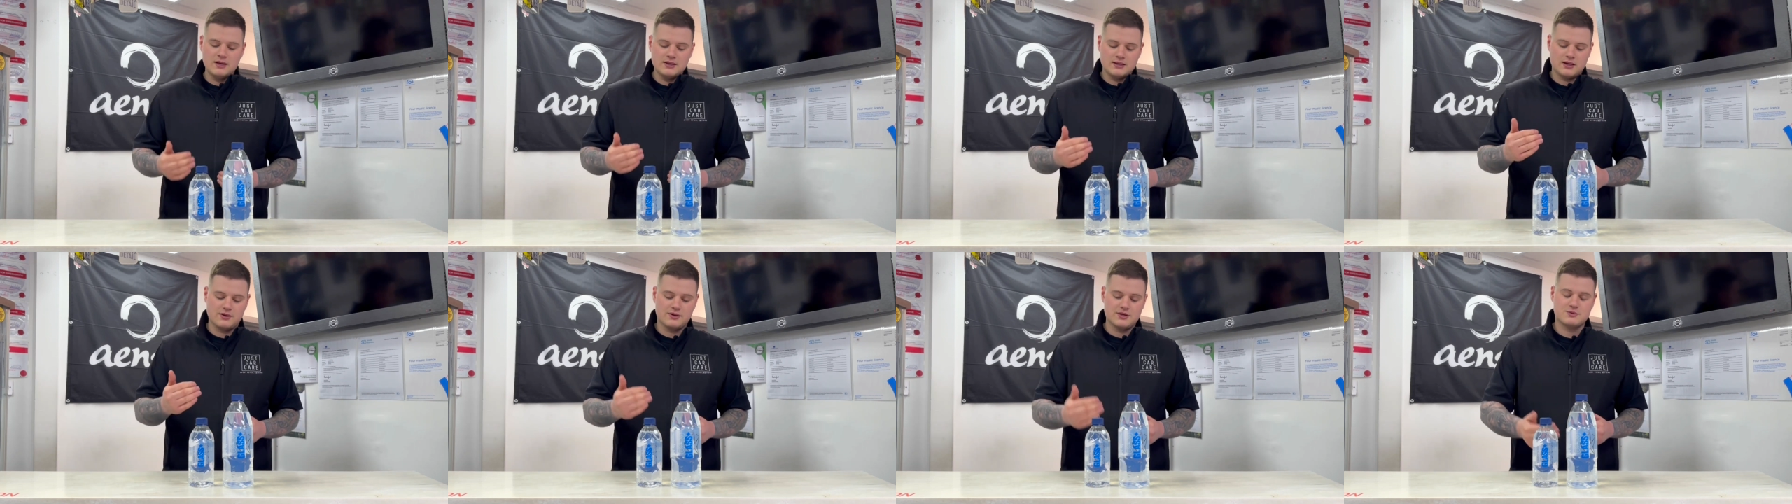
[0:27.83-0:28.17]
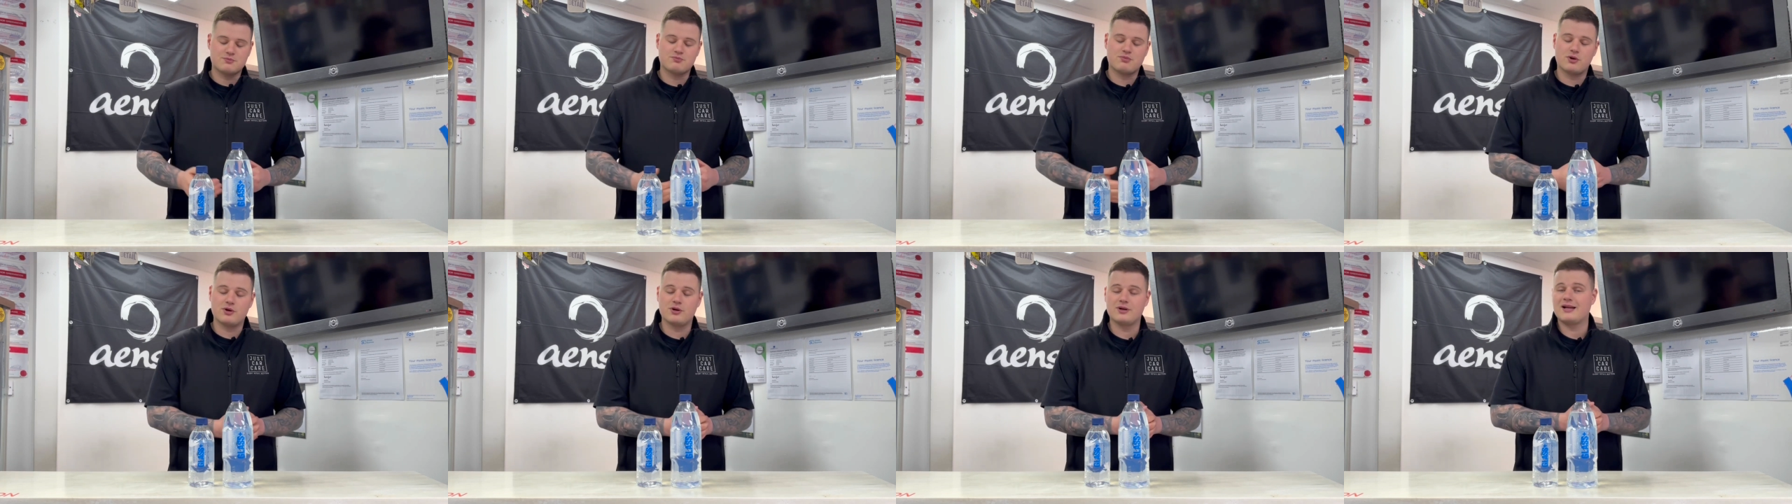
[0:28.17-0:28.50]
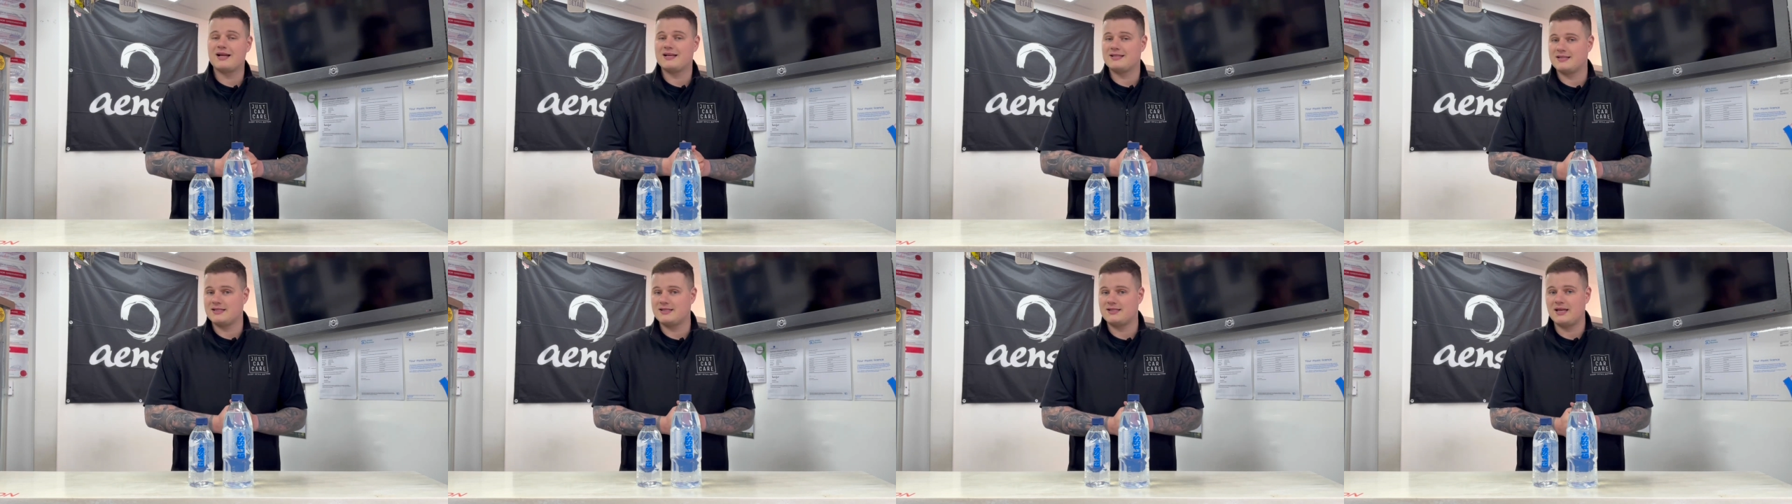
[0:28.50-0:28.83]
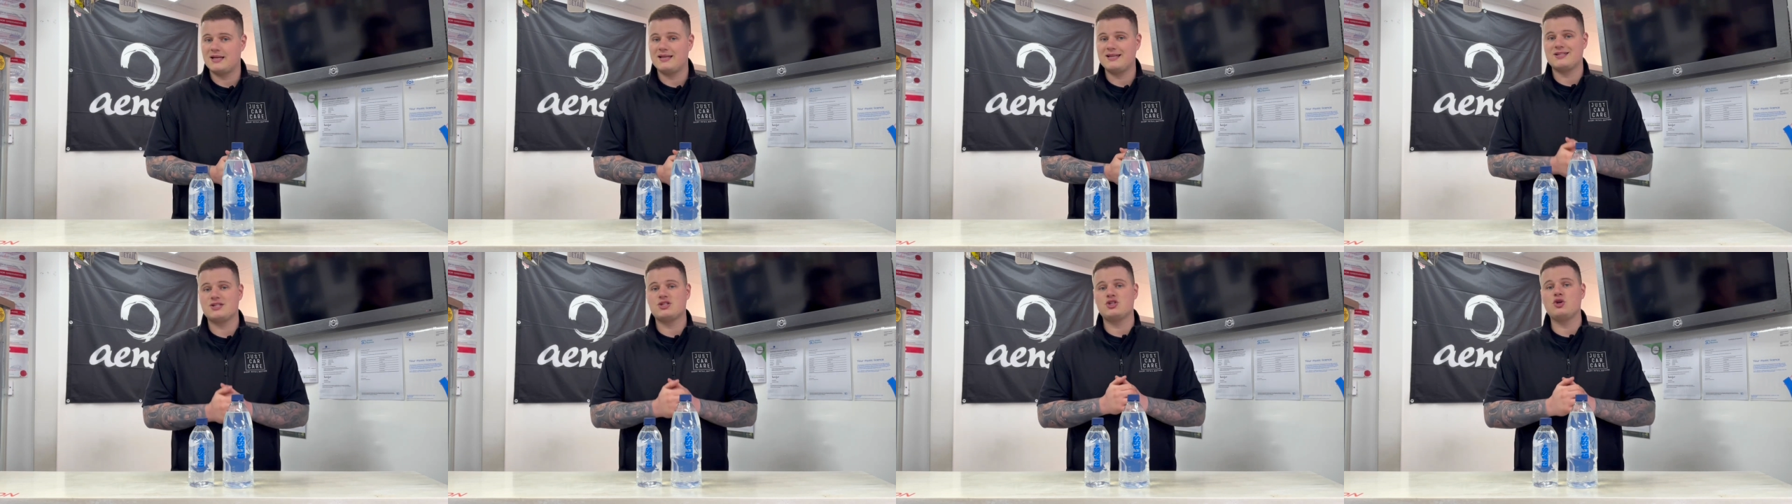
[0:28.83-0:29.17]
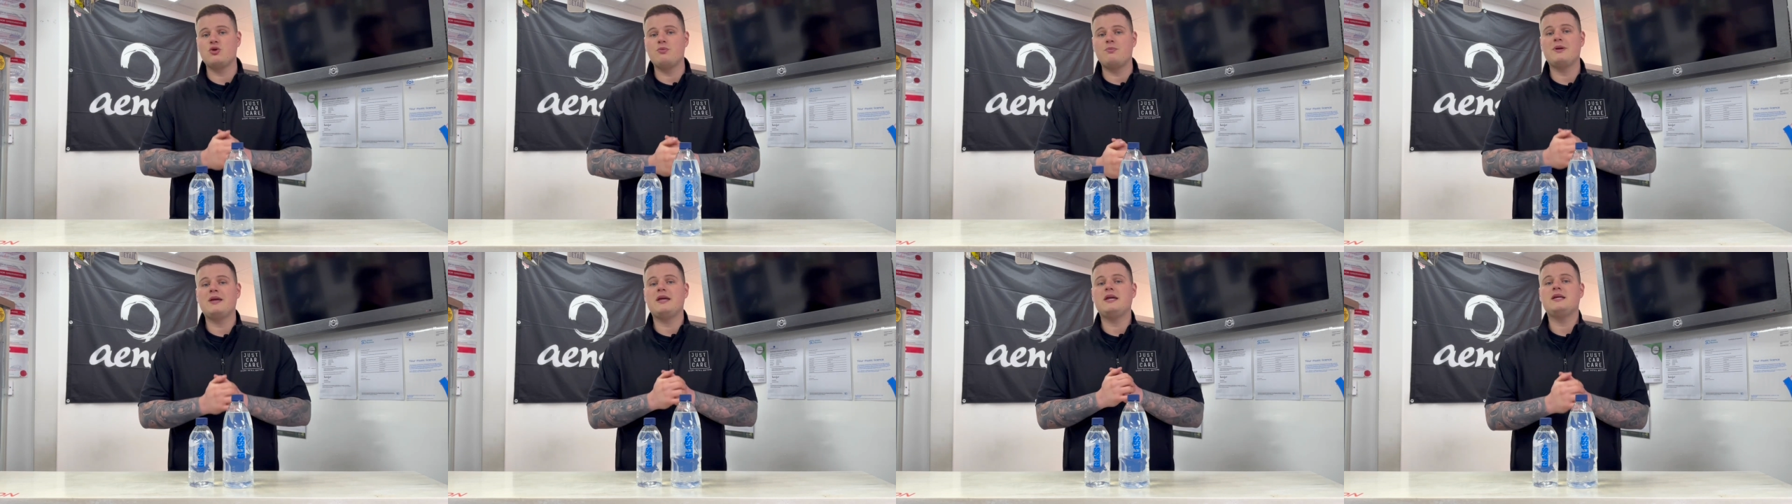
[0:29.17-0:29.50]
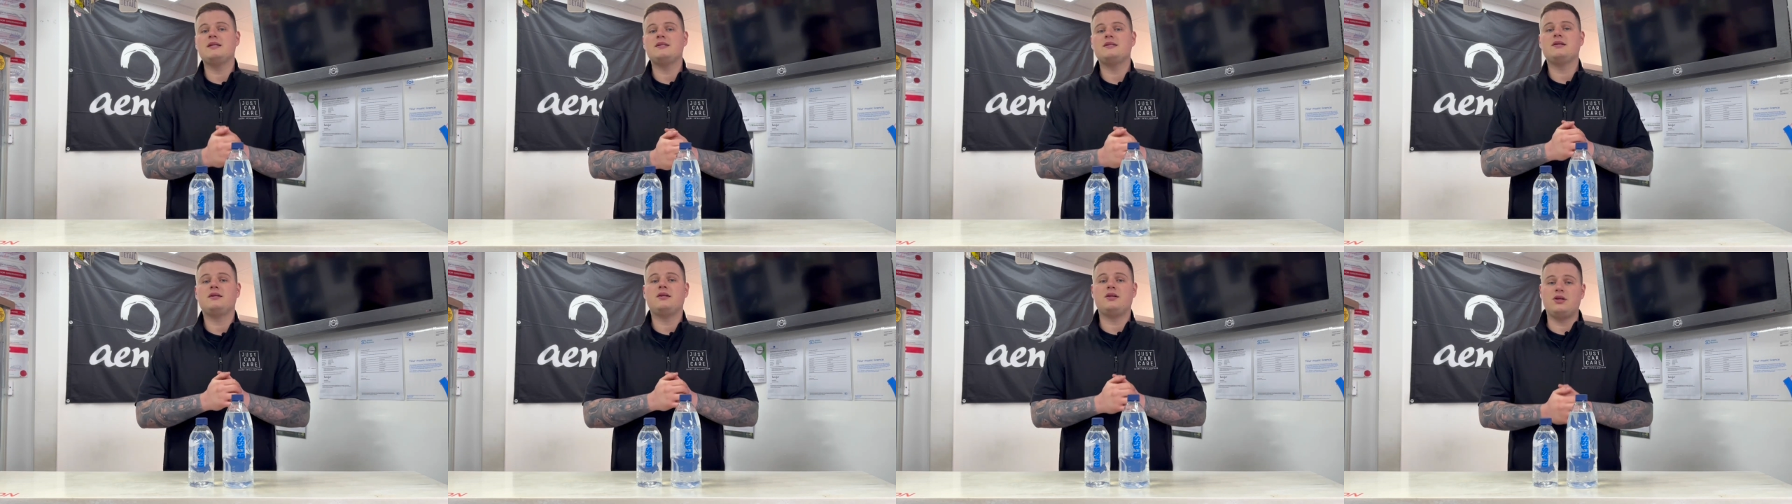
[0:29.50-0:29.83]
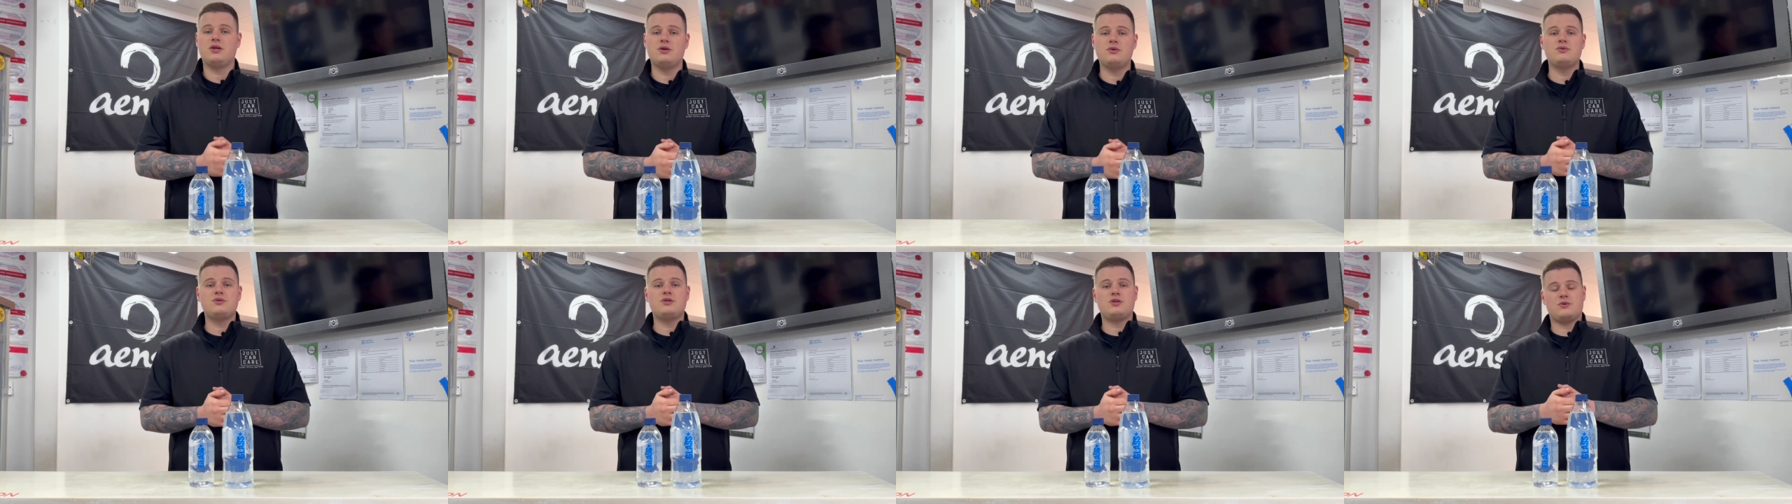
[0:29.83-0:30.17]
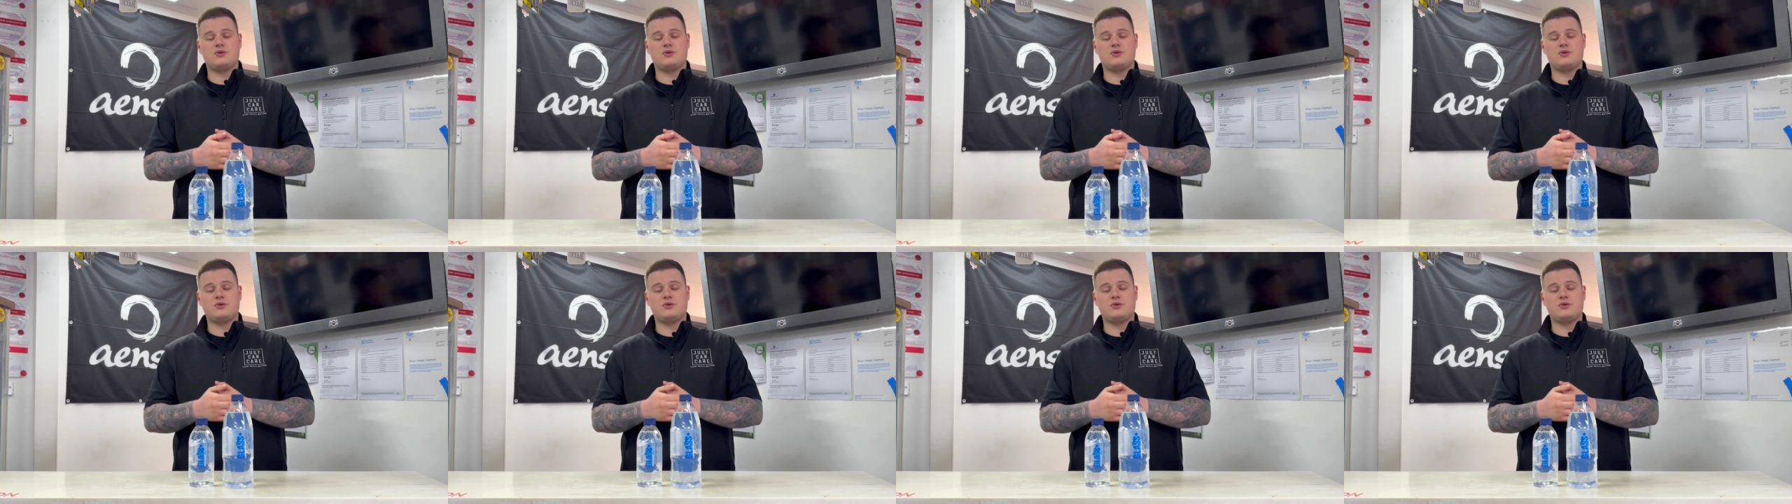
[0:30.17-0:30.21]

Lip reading: Now this product, as I said, is super easy to use.